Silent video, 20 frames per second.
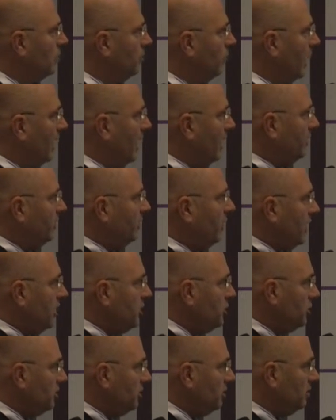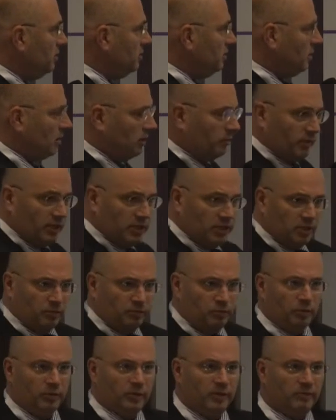By education and raising
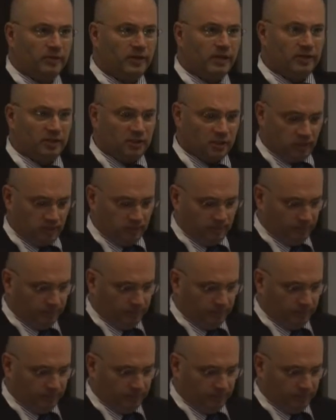public awareness.